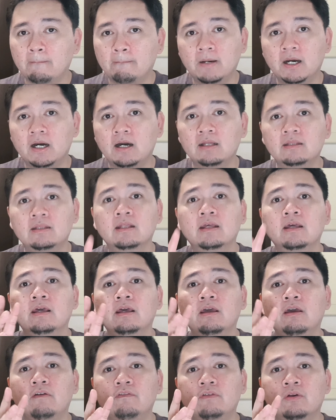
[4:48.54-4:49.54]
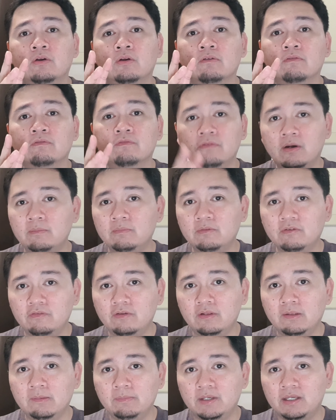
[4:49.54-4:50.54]
But if you're from the
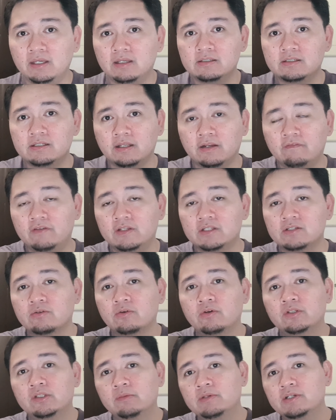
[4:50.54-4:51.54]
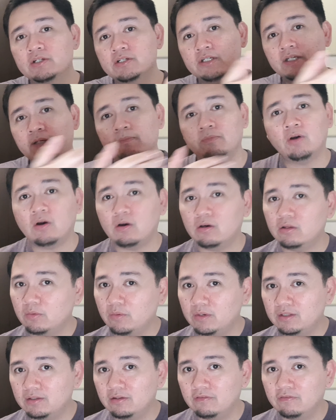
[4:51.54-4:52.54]
Philippines and if it's going to be shipped all the
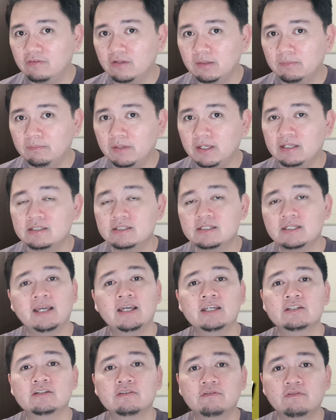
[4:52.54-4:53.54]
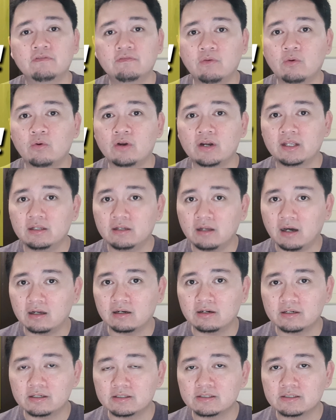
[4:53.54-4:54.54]
way to the Philippines, it's
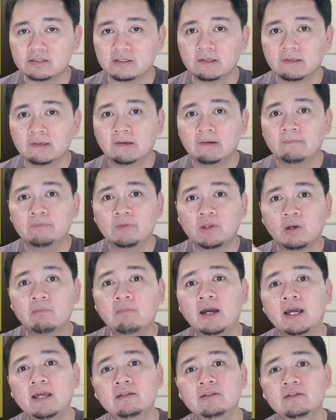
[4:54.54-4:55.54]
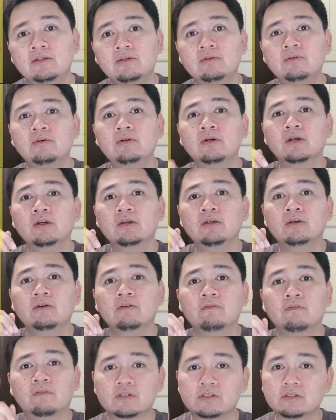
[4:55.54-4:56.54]
$40. Now mind you,
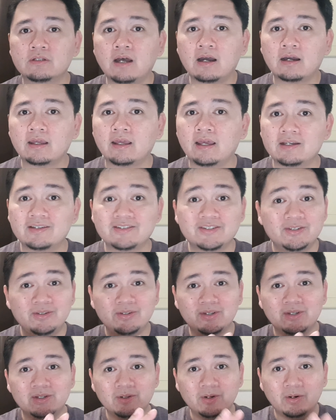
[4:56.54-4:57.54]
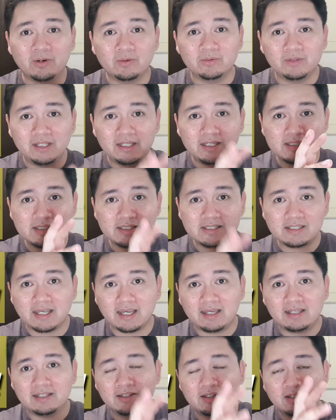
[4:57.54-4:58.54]
for StockX, you can only
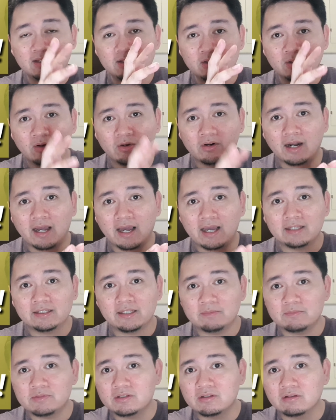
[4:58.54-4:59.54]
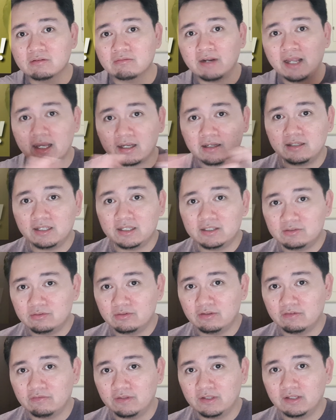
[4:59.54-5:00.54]
send your items directly to
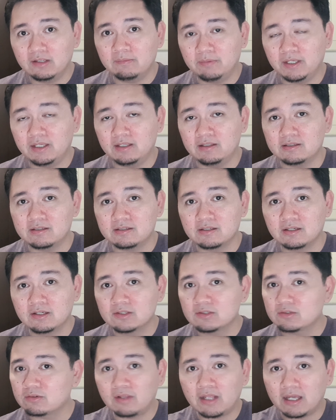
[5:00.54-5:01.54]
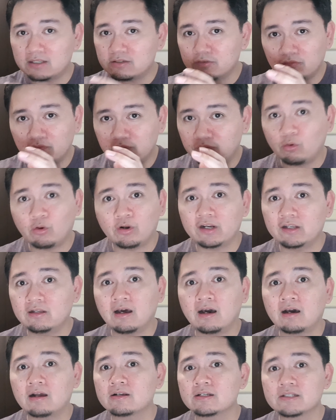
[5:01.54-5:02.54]
the Philippines. So that's
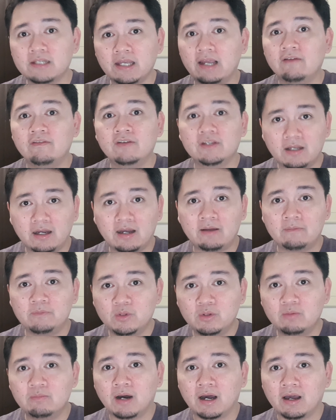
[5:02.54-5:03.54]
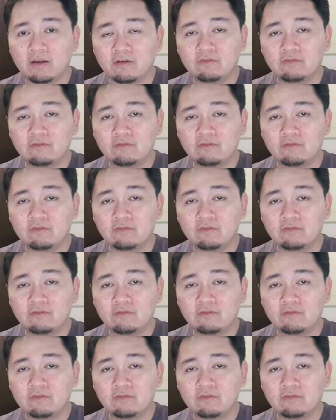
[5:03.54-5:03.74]
$40 every time you buy